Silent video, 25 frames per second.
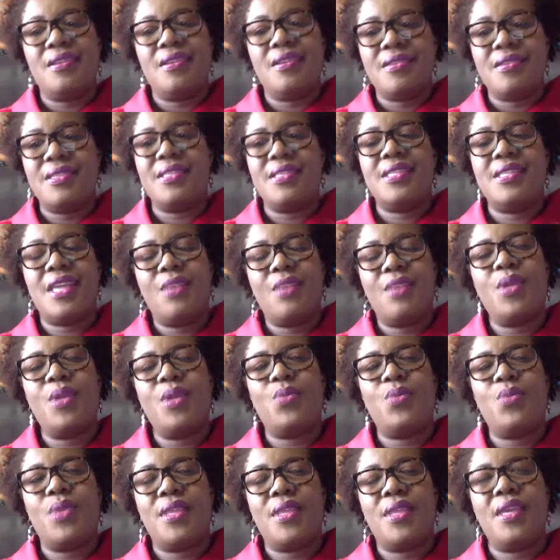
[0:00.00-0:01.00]
since I've been
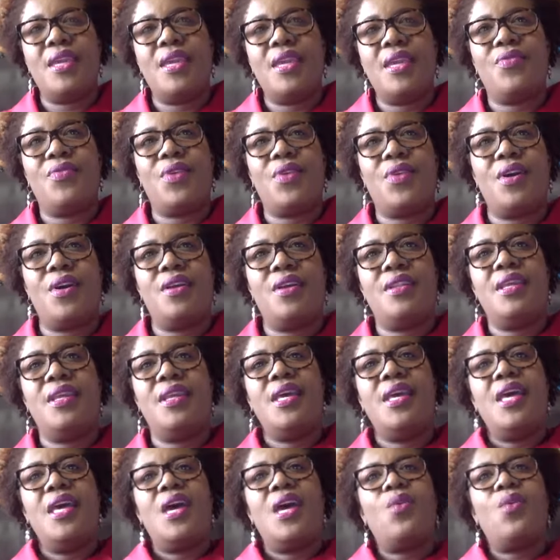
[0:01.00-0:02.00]
with Avon.
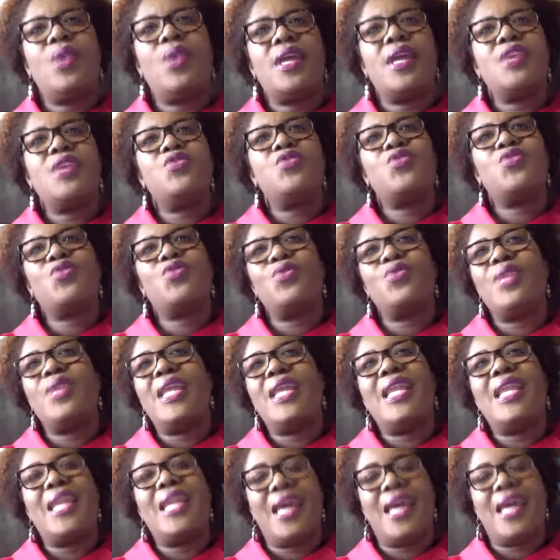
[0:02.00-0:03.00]
And what I truly
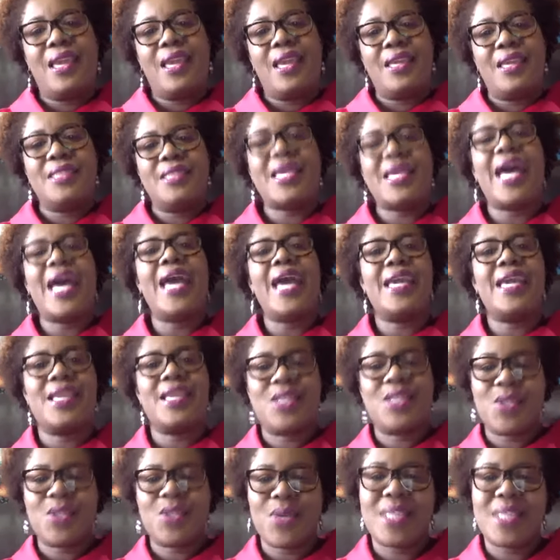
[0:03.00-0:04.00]
like is I get
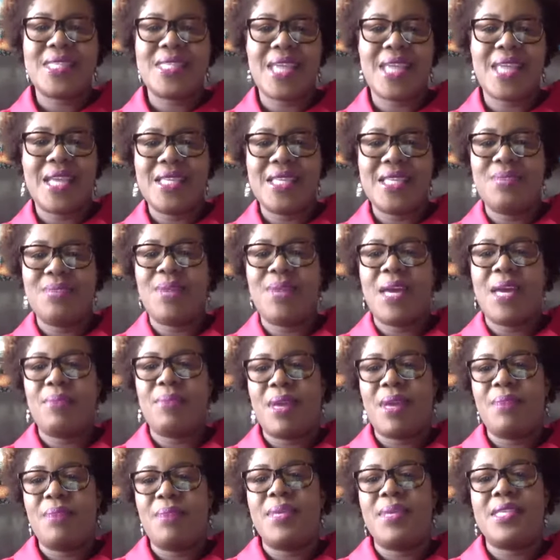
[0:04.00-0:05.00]
so excited by my
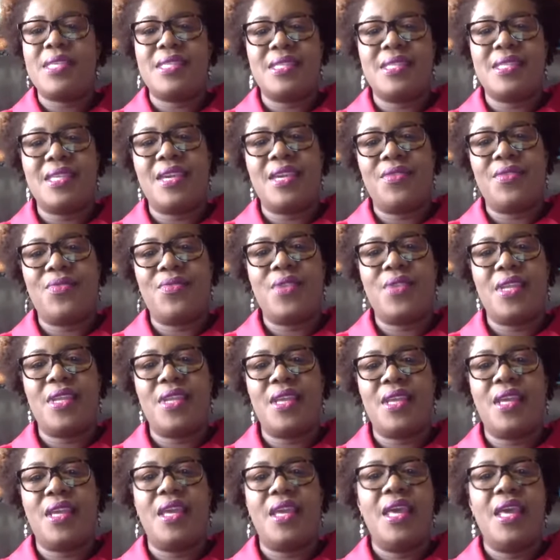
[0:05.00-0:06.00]
business every
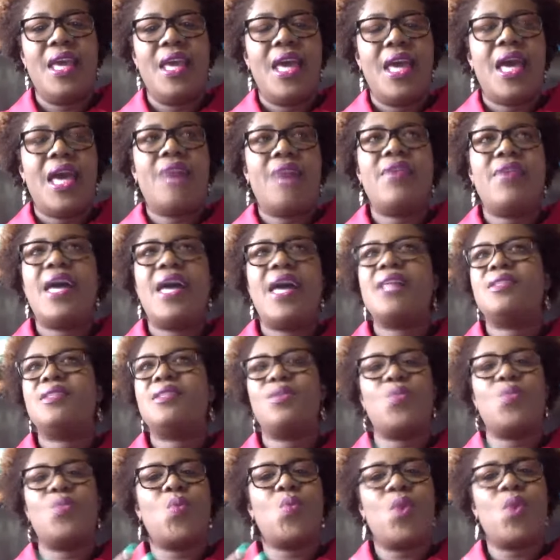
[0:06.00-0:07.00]
day. I've had some
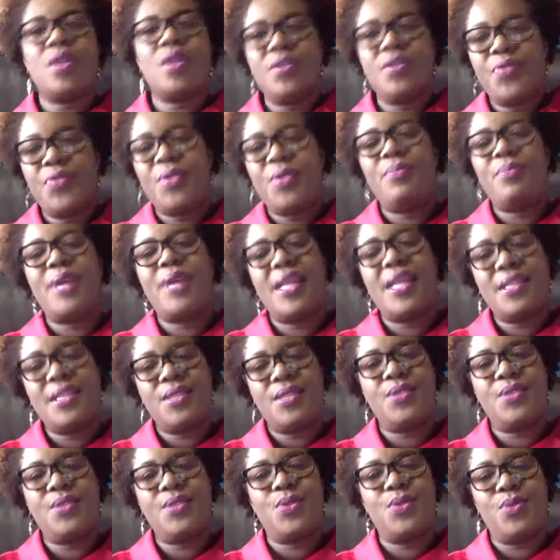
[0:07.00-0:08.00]
wonderful
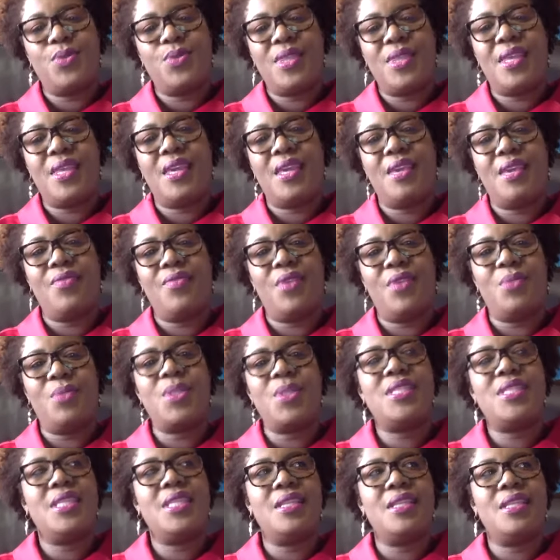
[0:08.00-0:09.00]
milestones with Avon. But
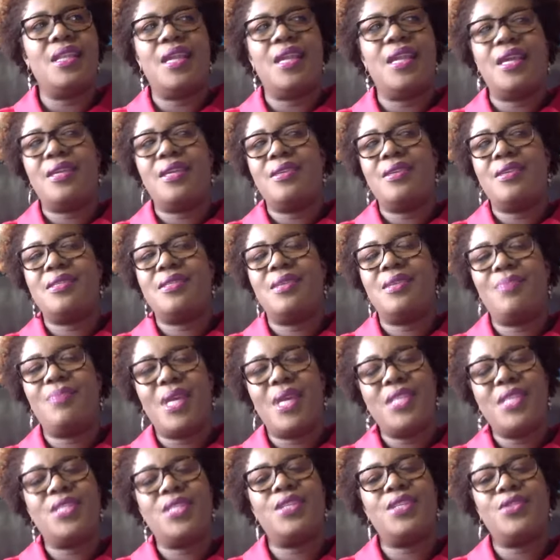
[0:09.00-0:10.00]
Tina, like you said, my
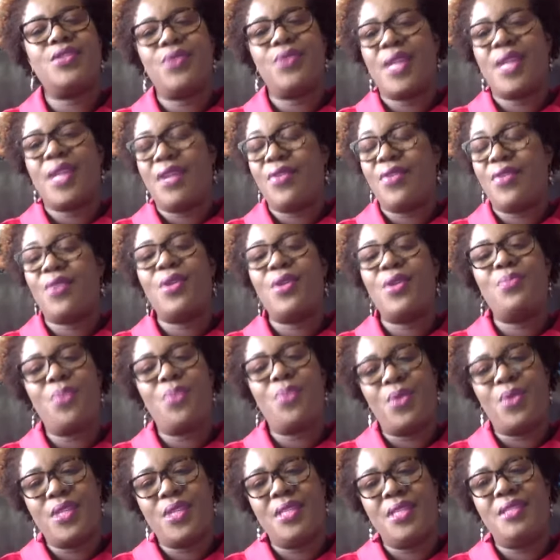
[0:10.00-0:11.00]
children are very
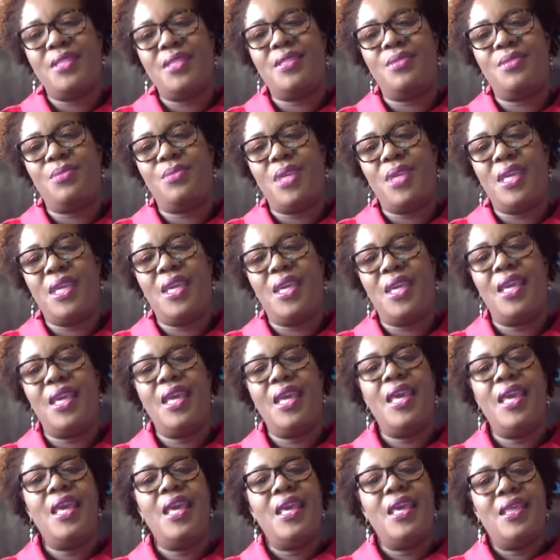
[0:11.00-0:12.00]
important to me.
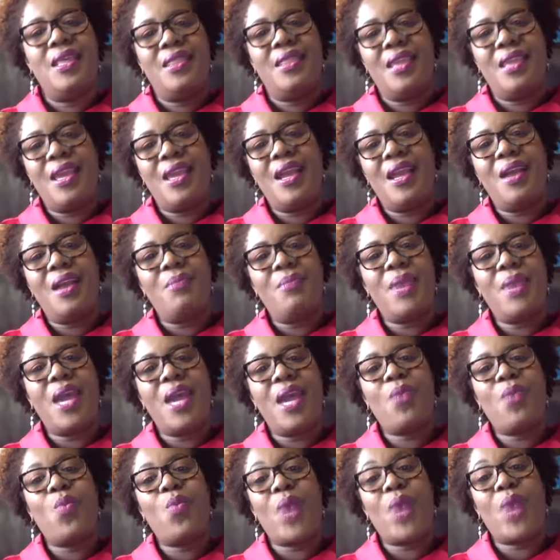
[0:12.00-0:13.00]
They are my
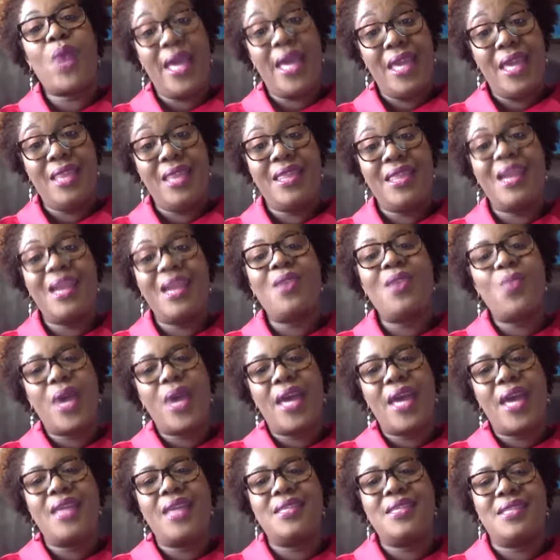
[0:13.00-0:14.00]
why. Their
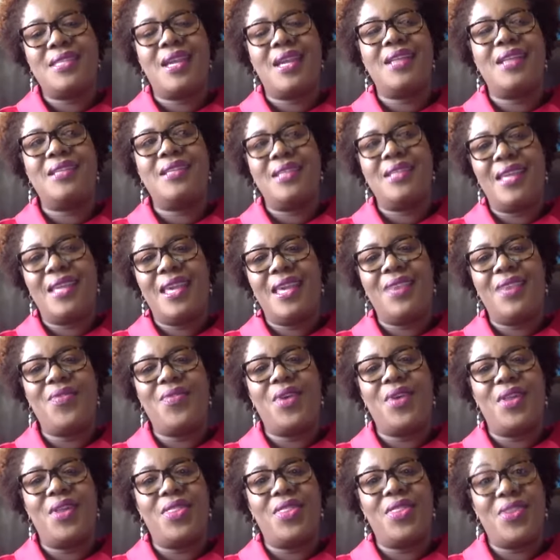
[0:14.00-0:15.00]
why started
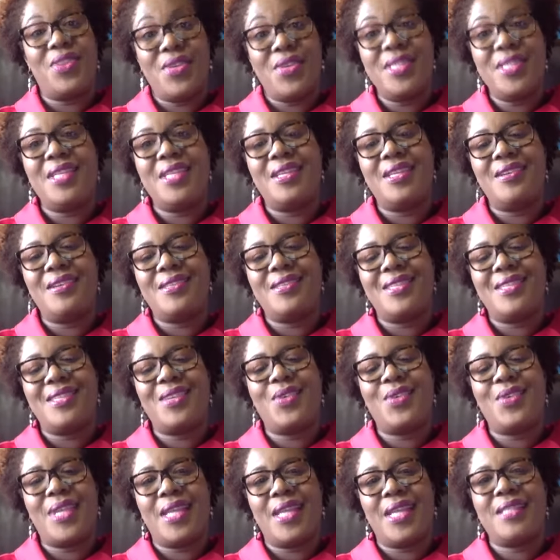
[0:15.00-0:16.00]
Avon 13 years ago,
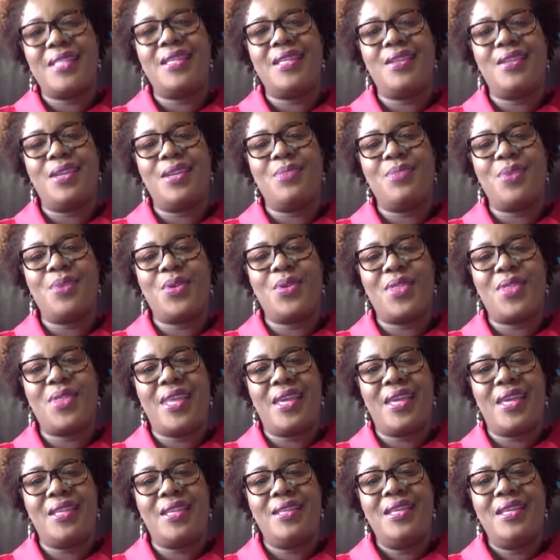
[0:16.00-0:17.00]
and I'll tell you about that.
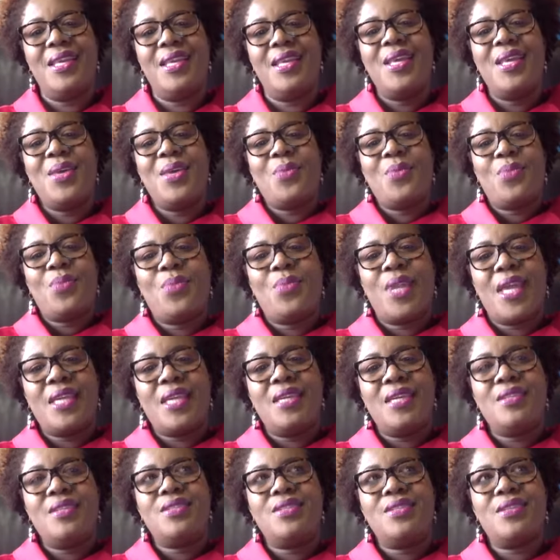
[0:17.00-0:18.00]
But
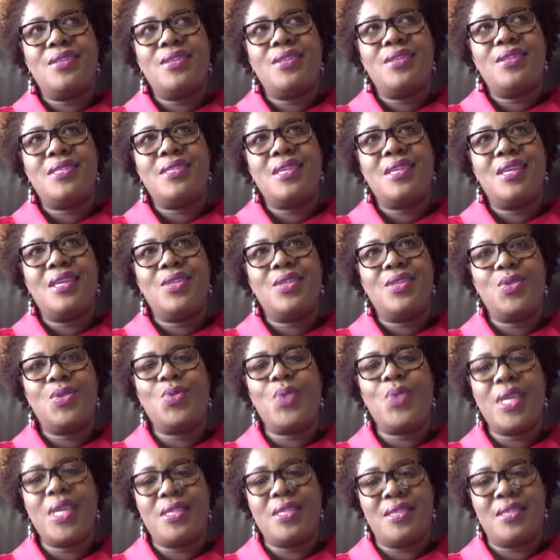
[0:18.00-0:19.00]
can just say 2
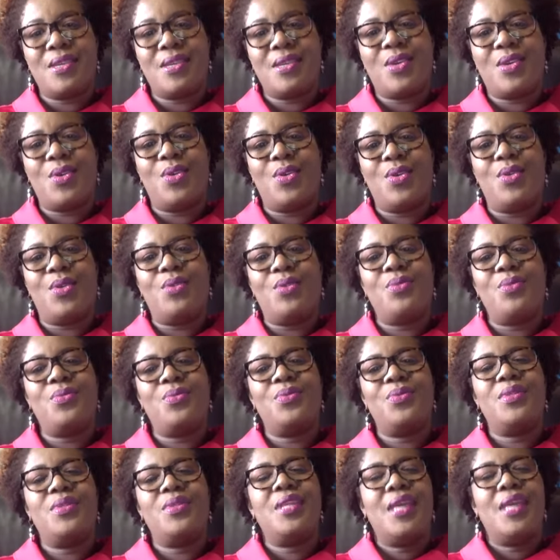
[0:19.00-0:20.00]
weeks ago,
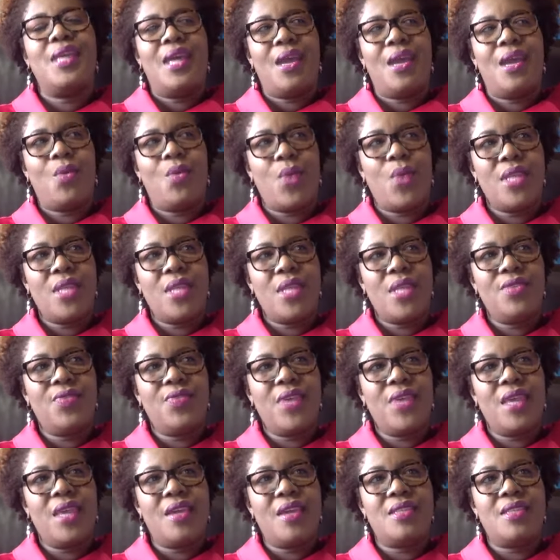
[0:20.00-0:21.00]
I went to
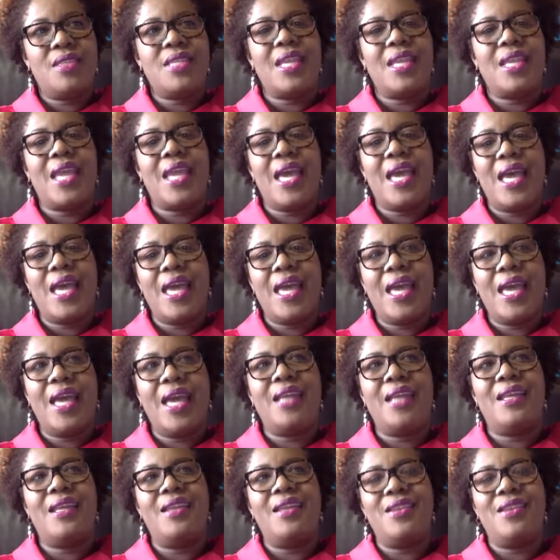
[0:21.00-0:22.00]
Vegas and I had
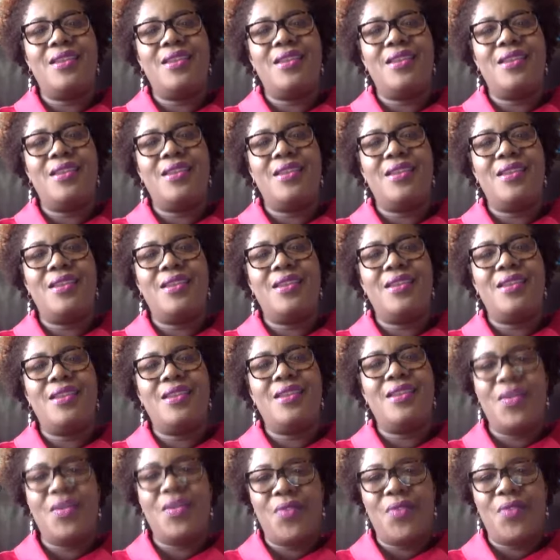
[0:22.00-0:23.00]
another
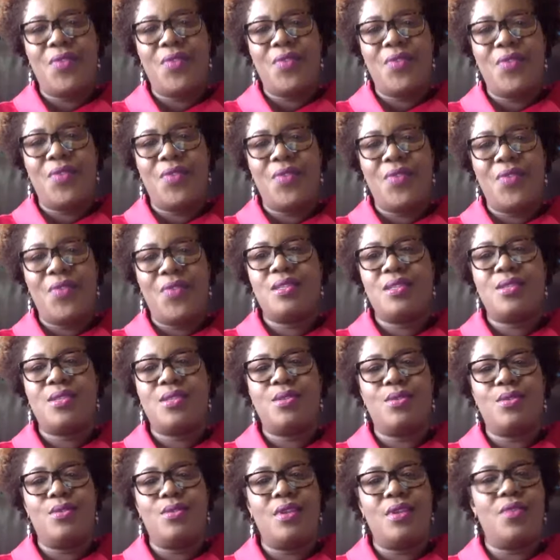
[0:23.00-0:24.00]
Avon
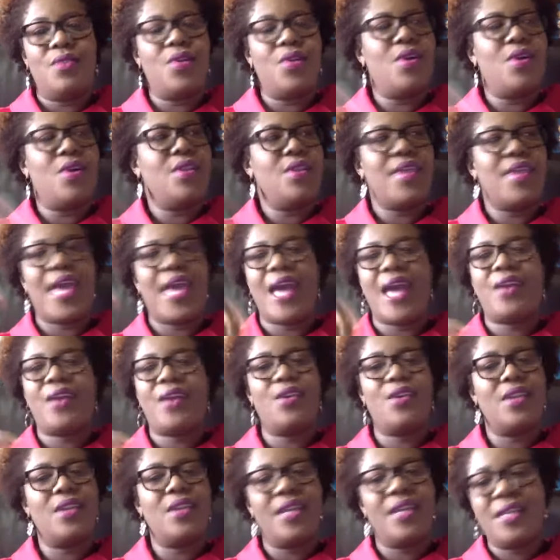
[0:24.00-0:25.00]
milestone. Of all the
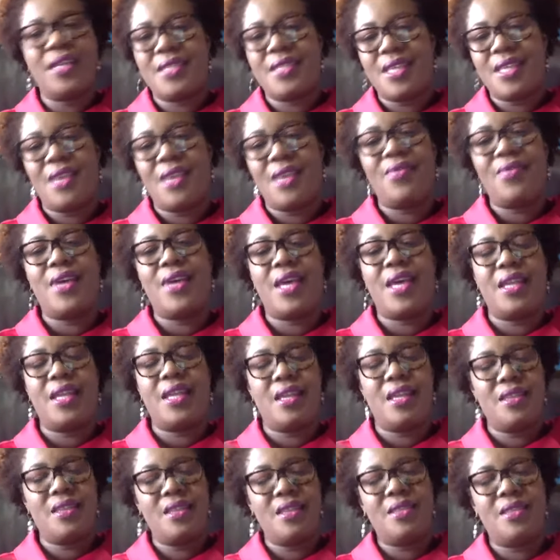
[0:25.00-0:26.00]
accolades I've had, I
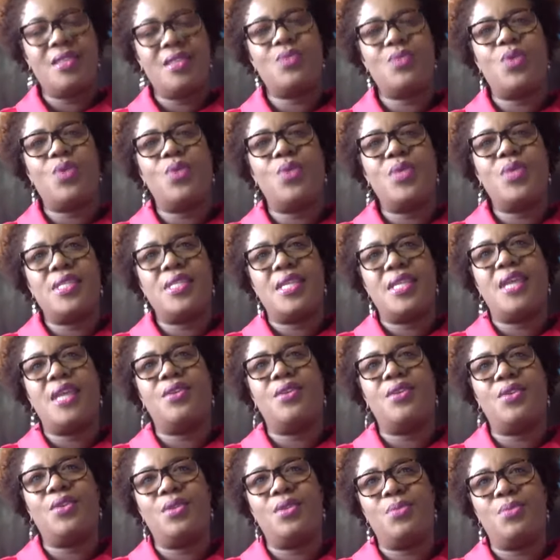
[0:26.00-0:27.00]
think this one would stand out
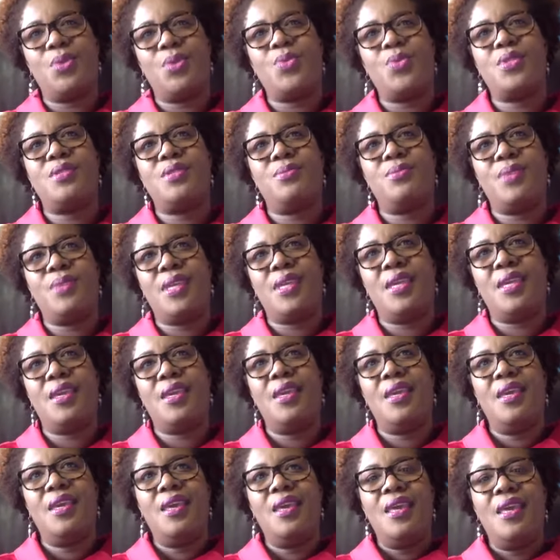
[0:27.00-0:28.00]
the most to me
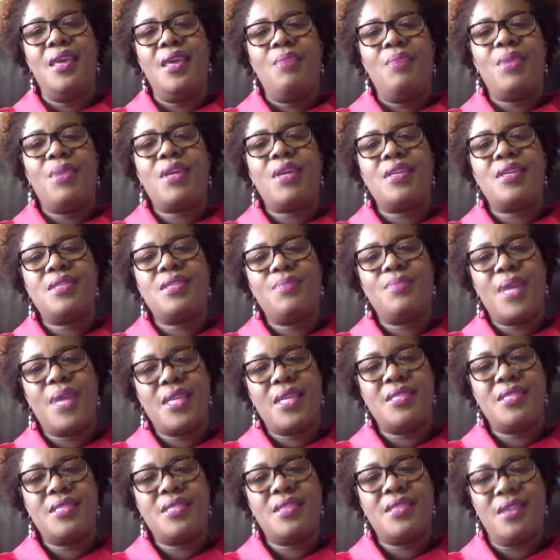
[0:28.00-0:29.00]
because my
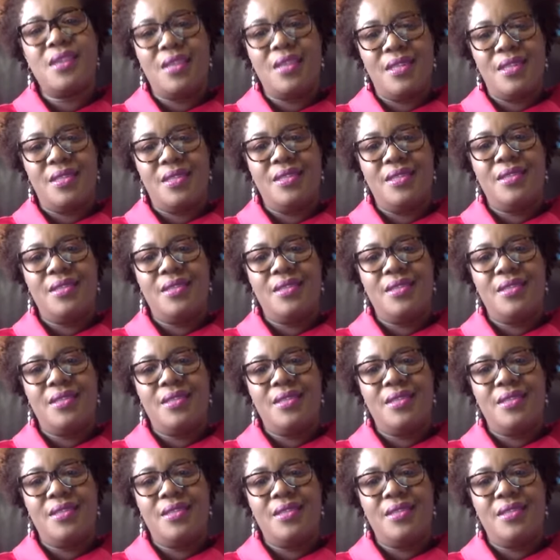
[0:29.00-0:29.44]
son